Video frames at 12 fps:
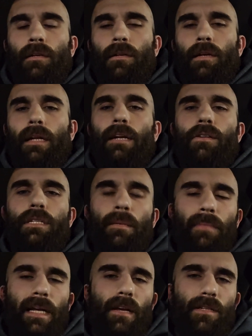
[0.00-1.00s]
And here's
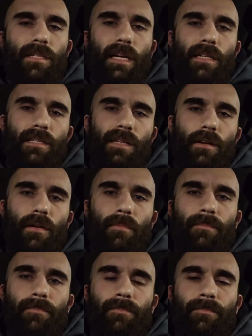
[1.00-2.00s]
something else to consider.
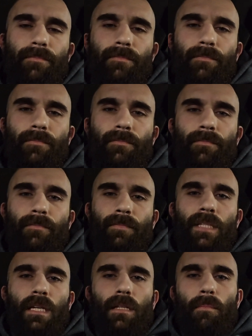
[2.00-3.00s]

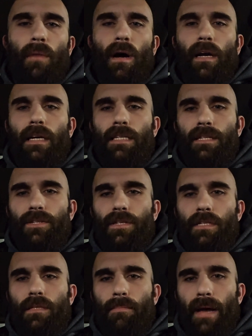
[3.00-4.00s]
The muck isn't
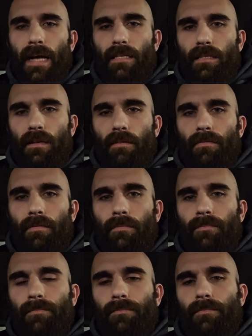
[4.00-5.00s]
just the bad stuff.
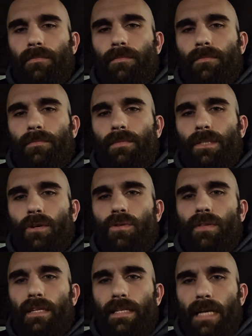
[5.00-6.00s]
It's also
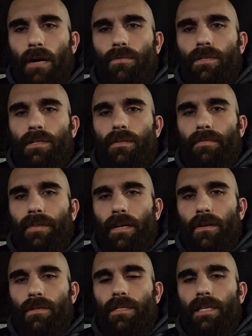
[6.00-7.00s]
the doubts, the
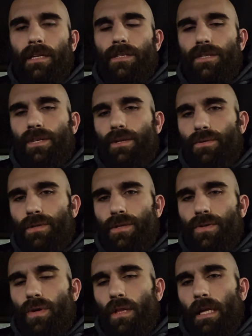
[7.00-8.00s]
fears, the
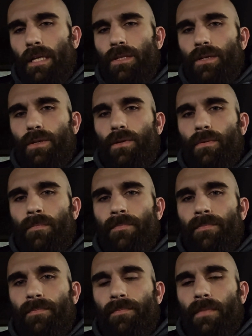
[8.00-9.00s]
excuses you cling to.
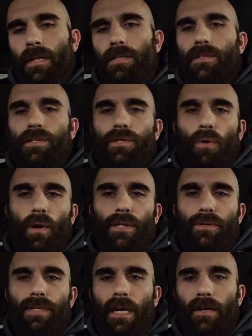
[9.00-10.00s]
It's the stories
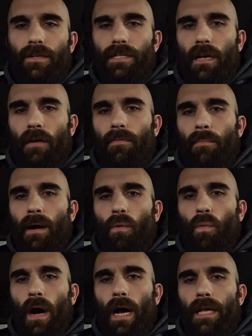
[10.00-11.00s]
you tell yourself about
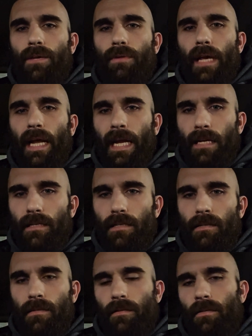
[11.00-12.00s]
why you can't,
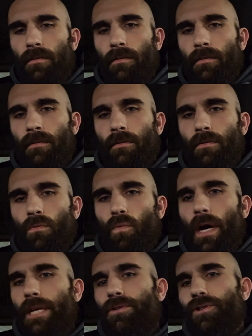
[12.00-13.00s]

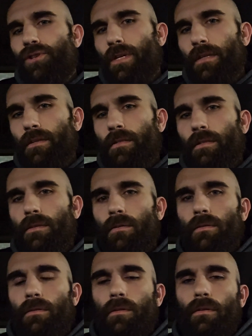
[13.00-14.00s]
why you shouldn't,
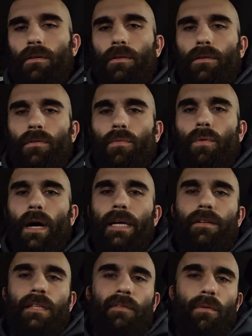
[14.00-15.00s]
why
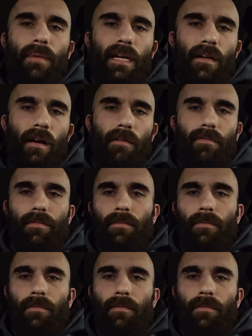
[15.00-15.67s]
you'll never be enough.